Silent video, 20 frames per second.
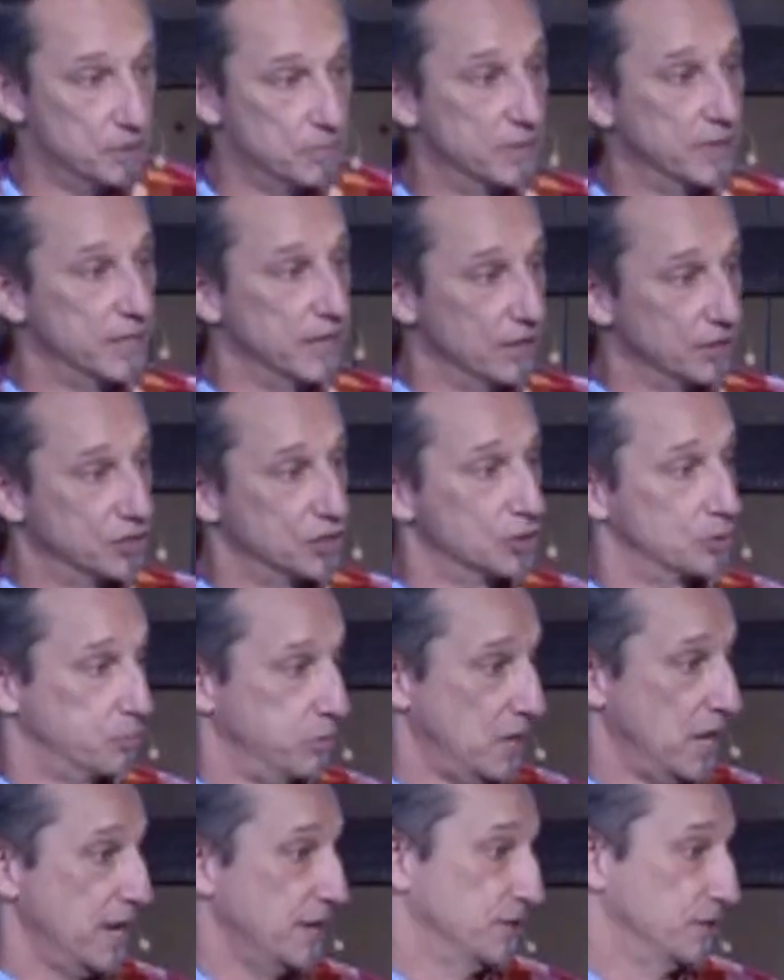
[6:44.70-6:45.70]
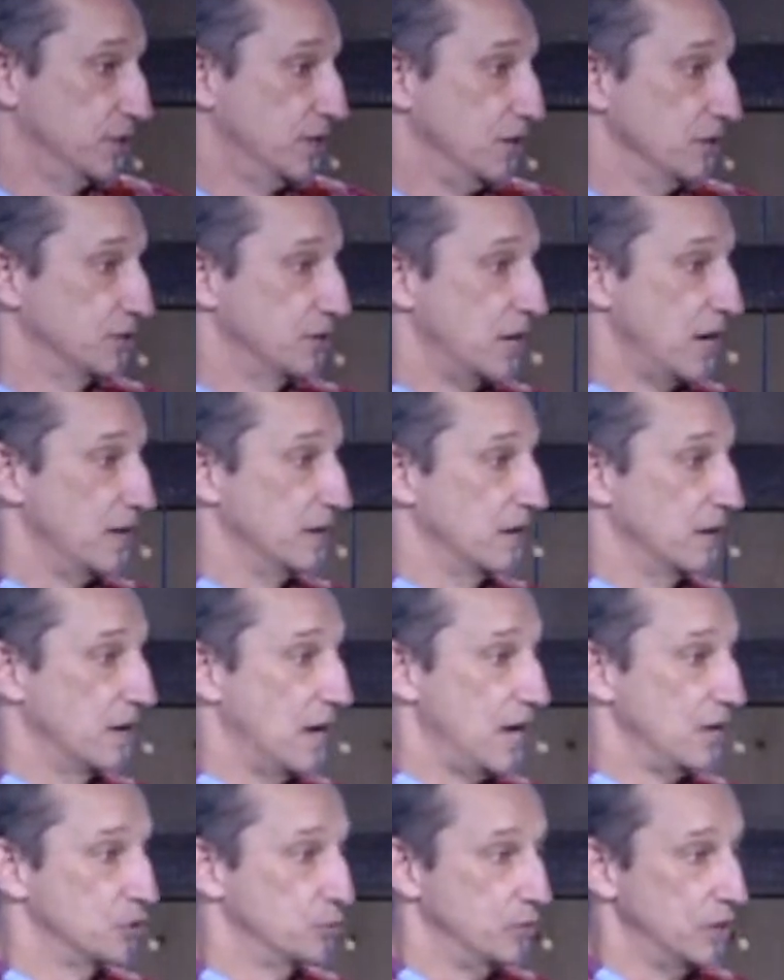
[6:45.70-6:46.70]
somebody else's plans. How's that? And
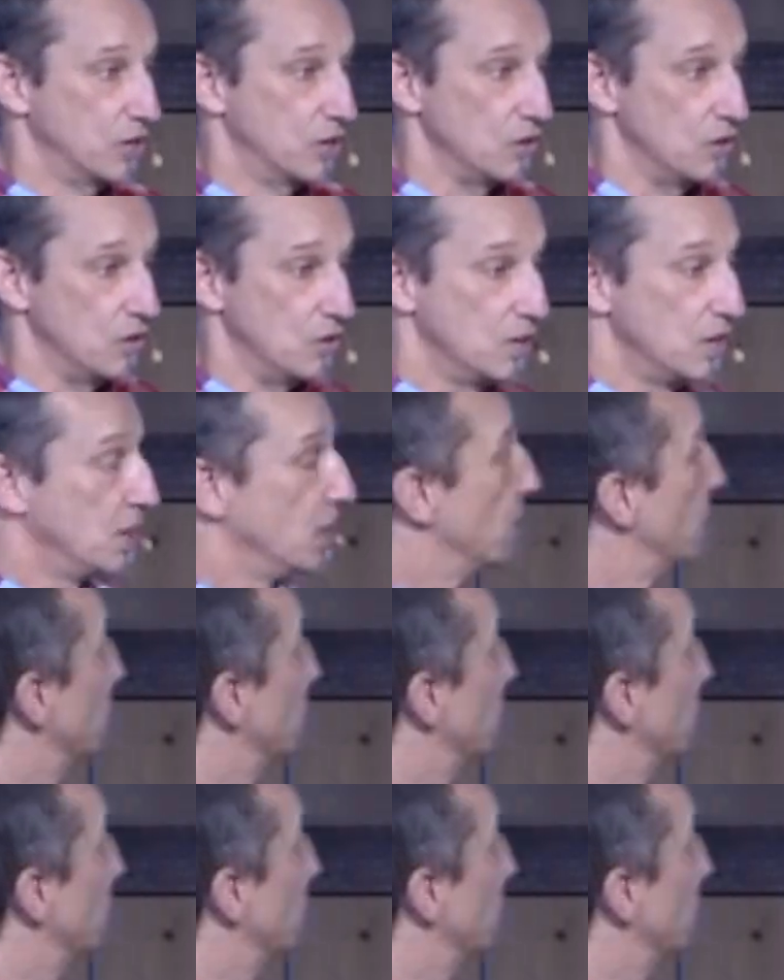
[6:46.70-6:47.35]
as we go,